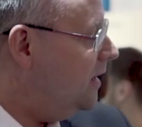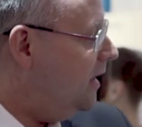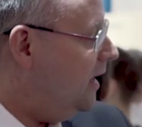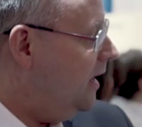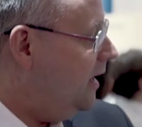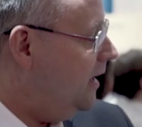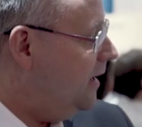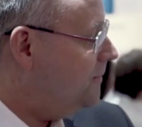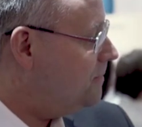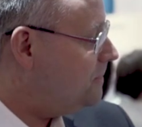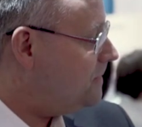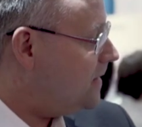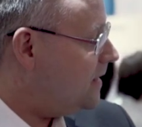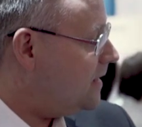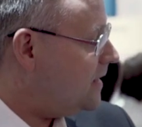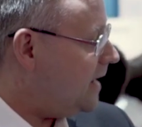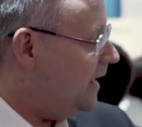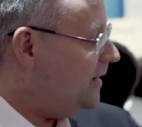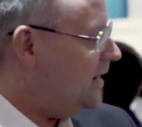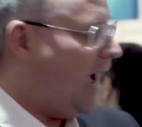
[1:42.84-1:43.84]
um,
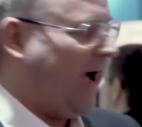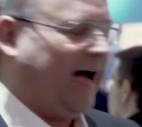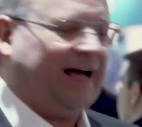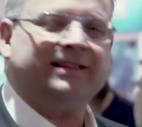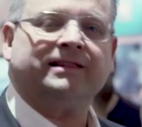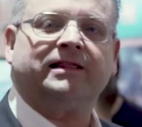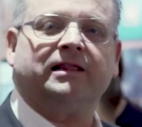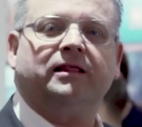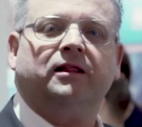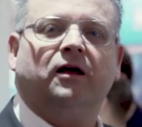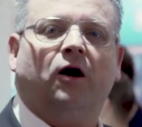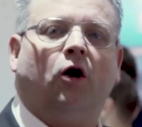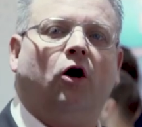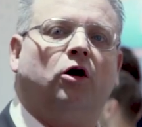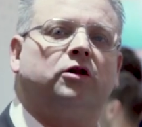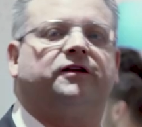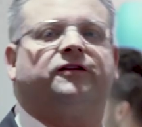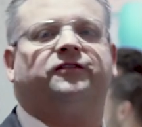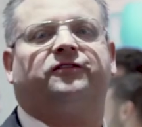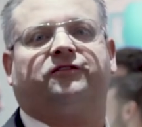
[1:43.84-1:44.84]
can handle
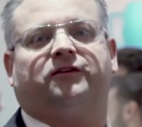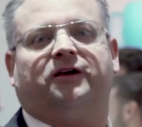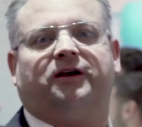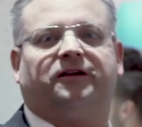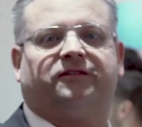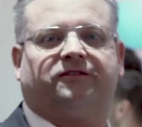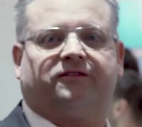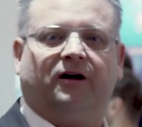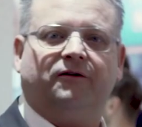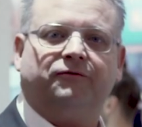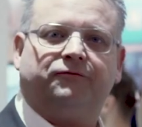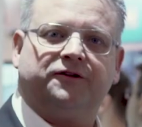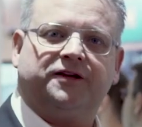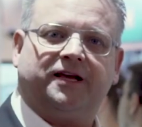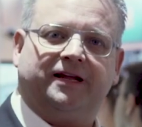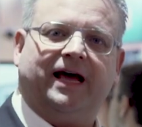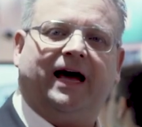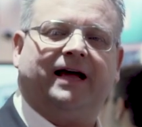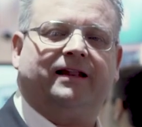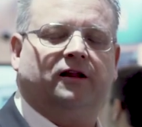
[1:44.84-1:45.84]
all this uh, stuff and
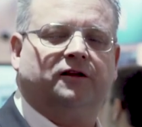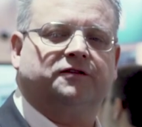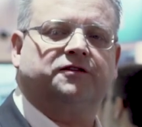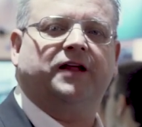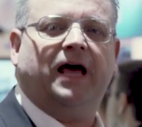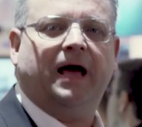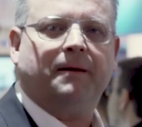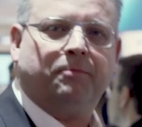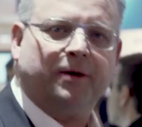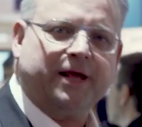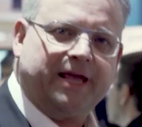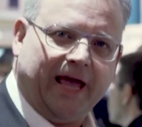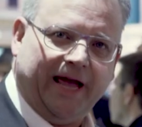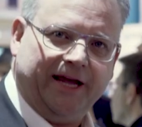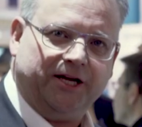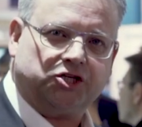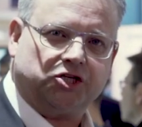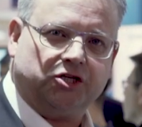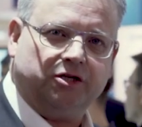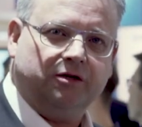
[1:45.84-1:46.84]
can handle also the
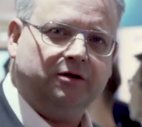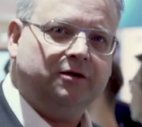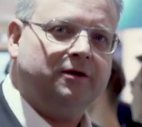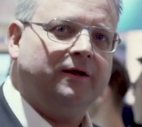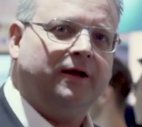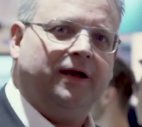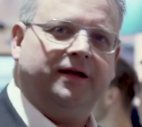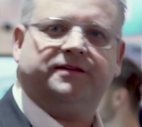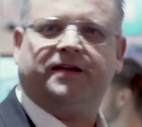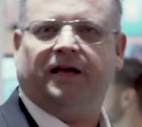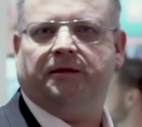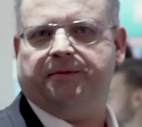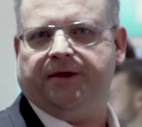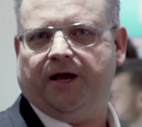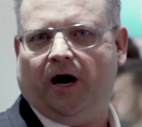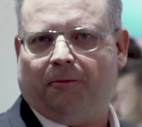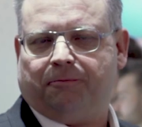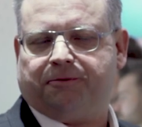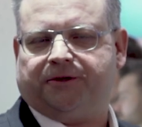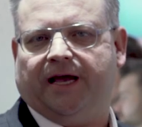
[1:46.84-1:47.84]
application. It can
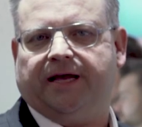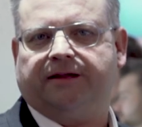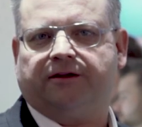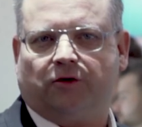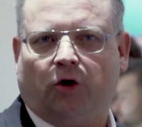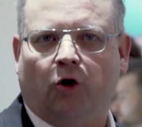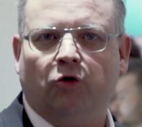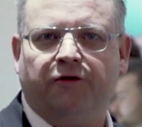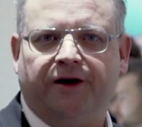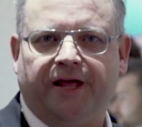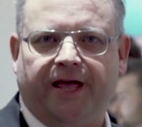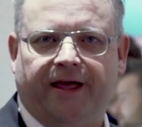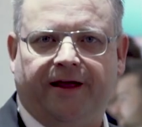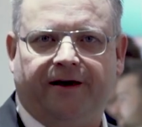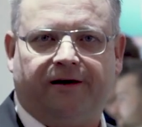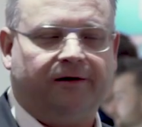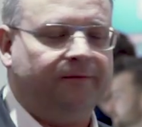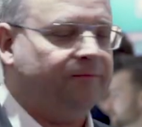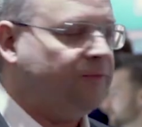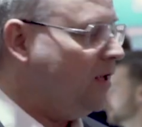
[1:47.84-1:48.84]
be updated over the
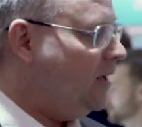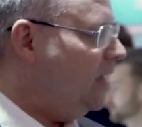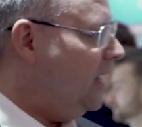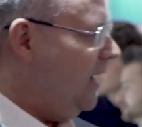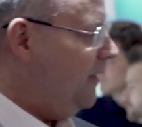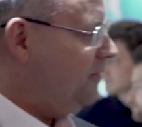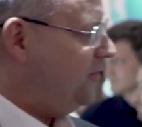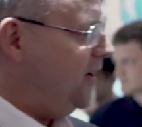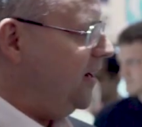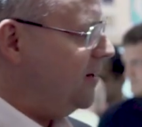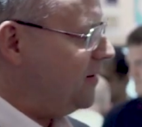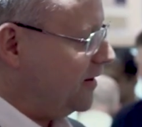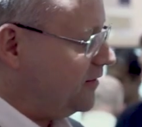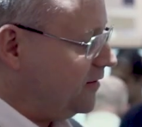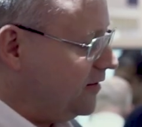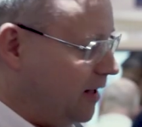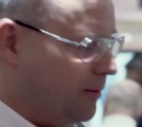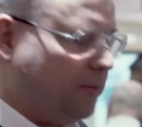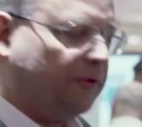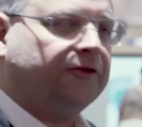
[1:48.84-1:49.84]
air. And here
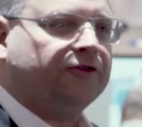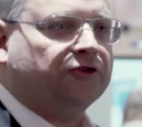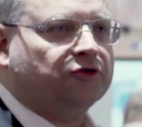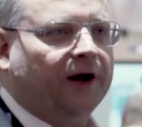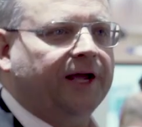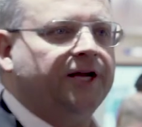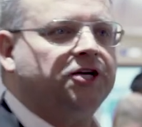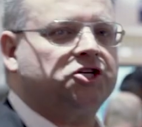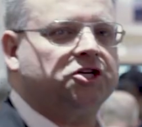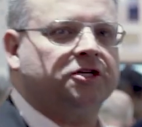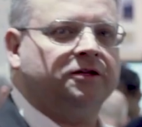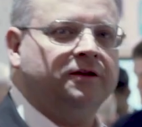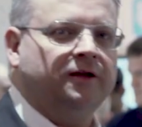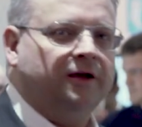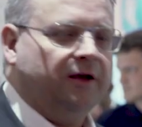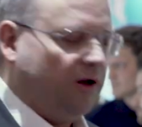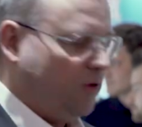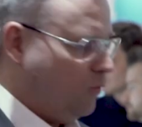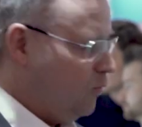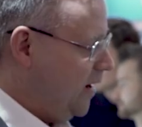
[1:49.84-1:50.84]
as a demonstration,
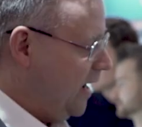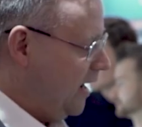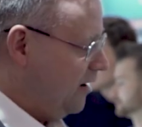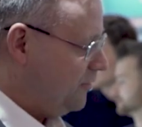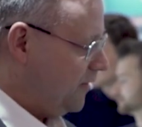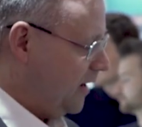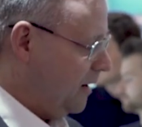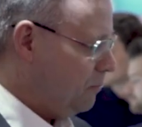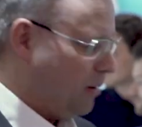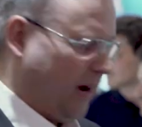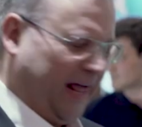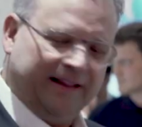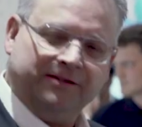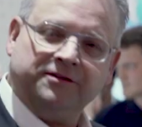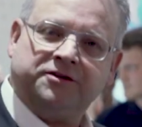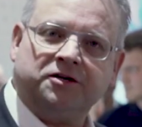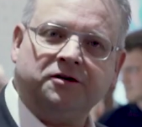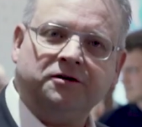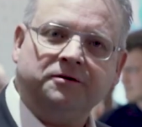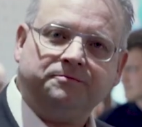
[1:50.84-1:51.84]
we have a
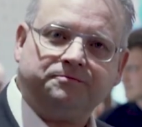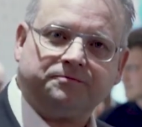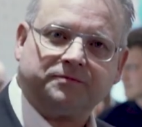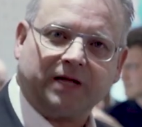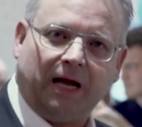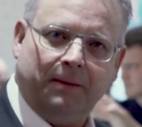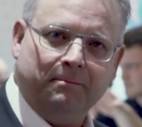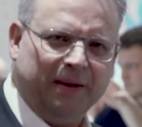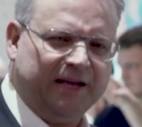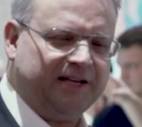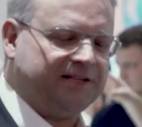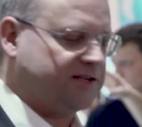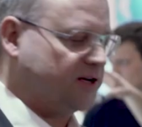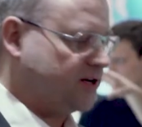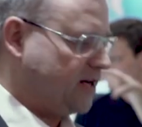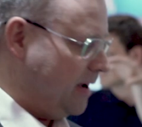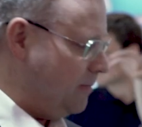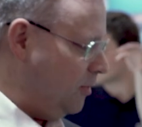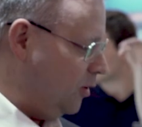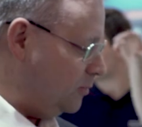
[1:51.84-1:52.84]
blender, a mixer
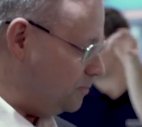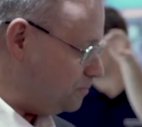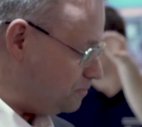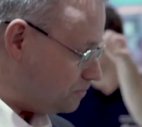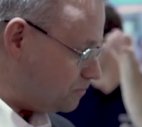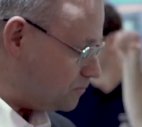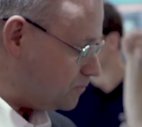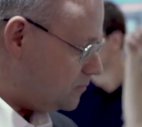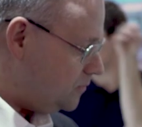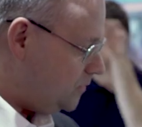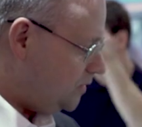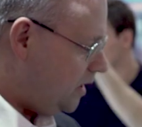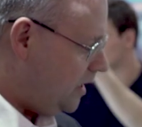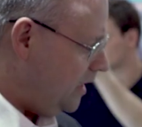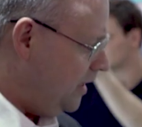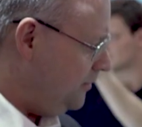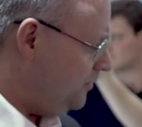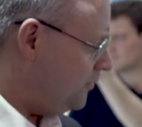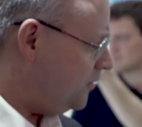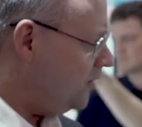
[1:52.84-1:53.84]
demo,
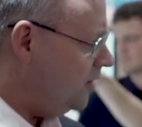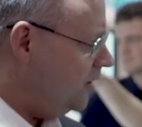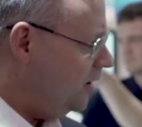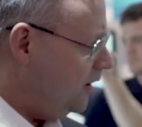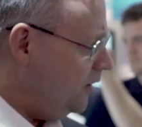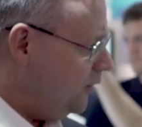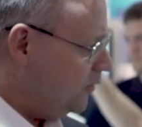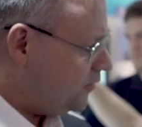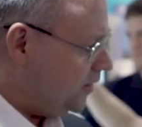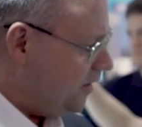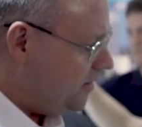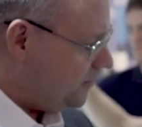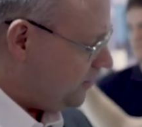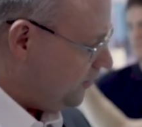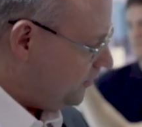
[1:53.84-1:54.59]
and you see this